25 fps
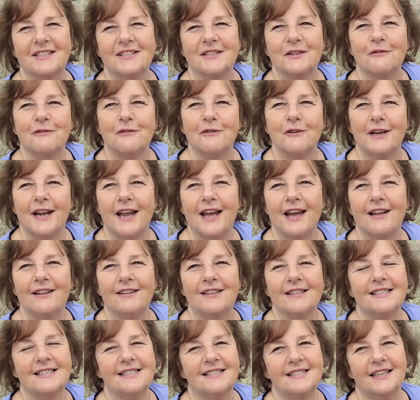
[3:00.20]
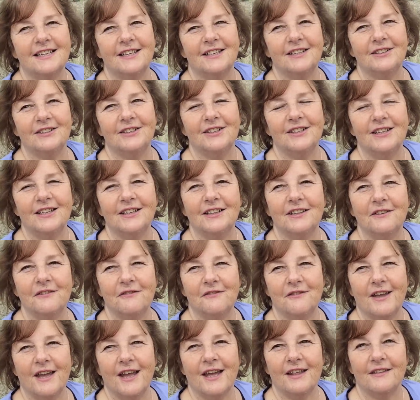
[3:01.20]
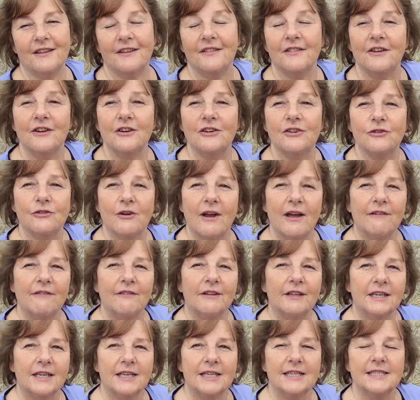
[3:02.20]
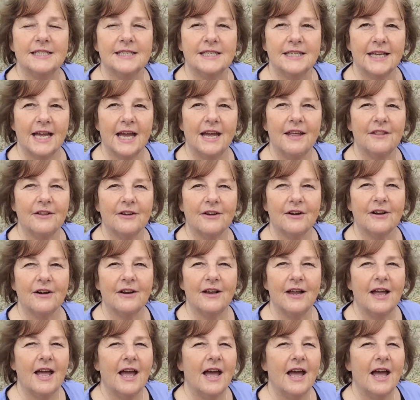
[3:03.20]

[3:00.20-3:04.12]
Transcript: So for now, let's take a look at the van that they're traveling in together.